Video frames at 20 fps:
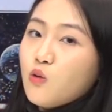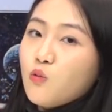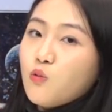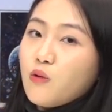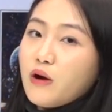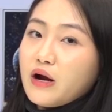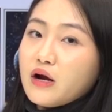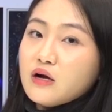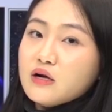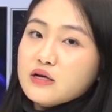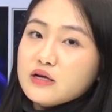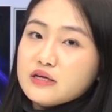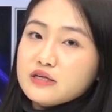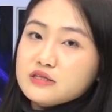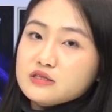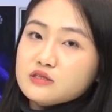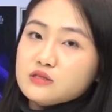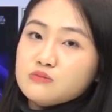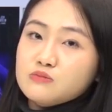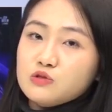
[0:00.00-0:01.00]
Where
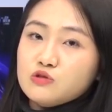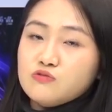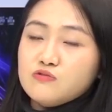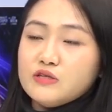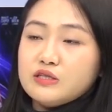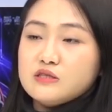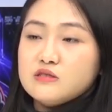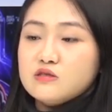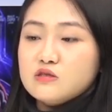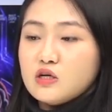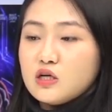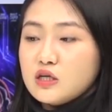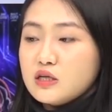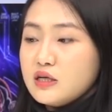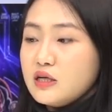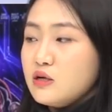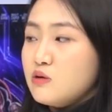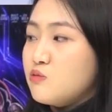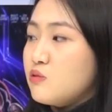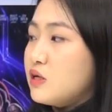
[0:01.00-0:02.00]
is the movie
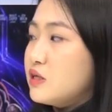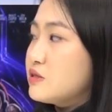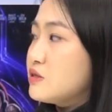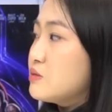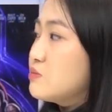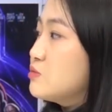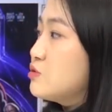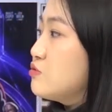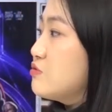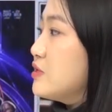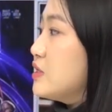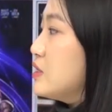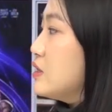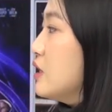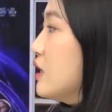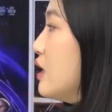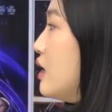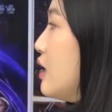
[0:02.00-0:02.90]
starting? Where is the movie